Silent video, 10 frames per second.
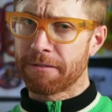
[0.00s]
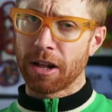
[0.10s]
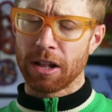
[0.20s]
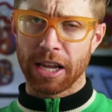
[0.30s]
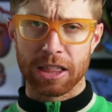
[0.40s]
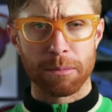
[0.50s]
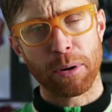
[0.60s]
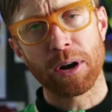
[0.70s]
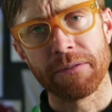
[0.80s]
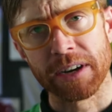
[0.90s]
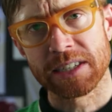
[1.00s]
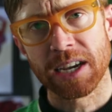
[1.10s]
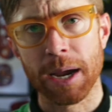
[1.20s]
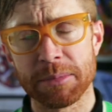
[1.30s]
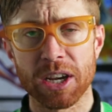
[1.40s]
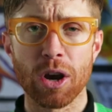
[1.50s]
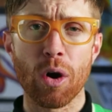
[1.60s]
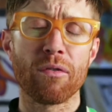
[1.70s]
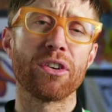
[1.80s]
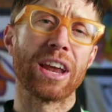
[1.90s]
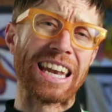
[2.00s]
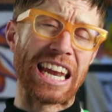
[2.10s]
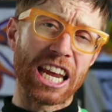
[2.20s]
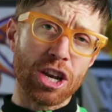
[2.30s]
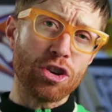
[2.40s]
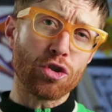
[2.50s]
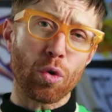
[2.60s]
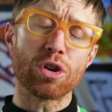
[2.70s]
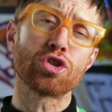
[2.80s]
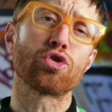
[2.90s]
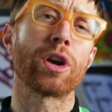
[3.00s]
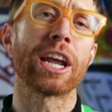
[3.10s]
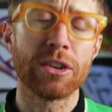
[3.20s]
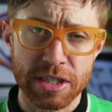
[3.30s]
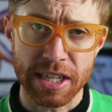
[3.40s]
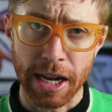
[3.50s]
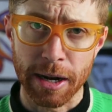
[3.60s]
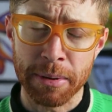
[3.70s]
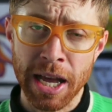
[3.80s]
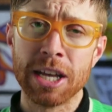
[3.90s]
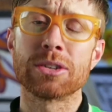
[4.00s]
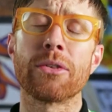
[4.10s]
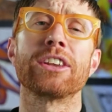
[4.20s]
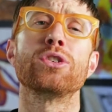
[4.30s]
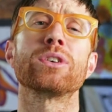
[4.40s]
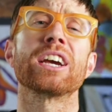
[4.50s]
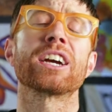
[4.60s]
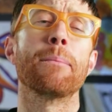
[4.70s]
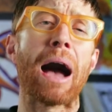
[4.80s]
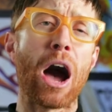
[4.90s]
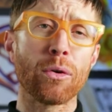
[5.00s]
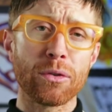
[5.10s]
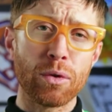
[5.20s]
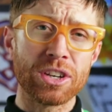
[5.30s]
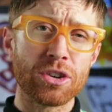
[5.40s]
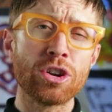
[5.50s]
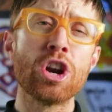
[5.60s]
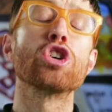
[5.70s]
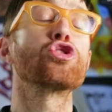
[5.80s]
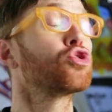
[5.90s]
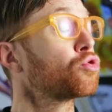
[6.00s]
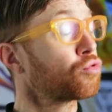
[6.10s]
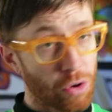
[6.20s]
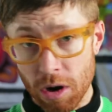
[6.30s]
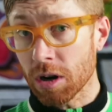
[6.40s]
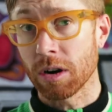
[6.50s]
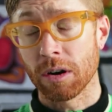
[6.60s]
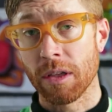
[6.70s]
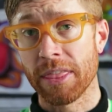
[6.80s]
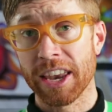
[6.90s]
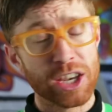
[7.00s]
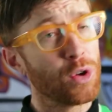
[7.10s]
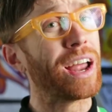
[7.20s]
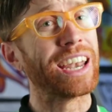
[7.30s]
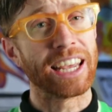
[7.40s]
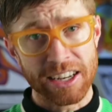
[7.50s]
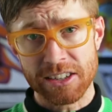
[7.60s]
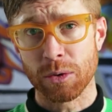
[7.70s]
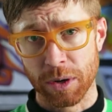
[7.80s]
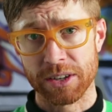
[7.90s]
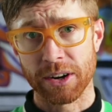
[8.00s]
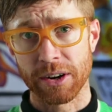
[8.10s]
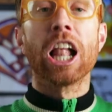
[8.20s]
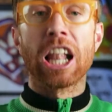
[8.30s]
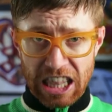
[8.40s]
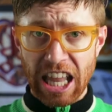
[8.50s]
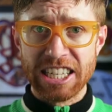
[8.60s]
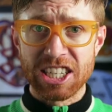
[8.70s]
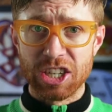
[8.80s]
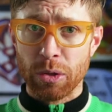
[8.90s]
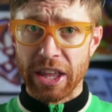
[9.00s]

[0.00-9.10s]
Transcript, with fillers: felt like the perfect time to go over an indoor trainer setup so that you can come out of winter stronger than you went into winter. Let's do